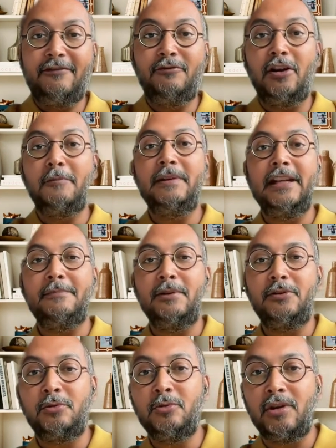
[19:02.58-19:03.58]
I've not been
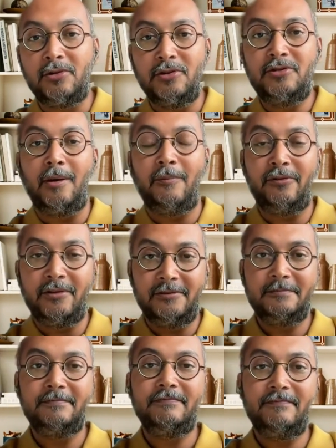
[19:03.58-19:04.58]
able to do a good job for you,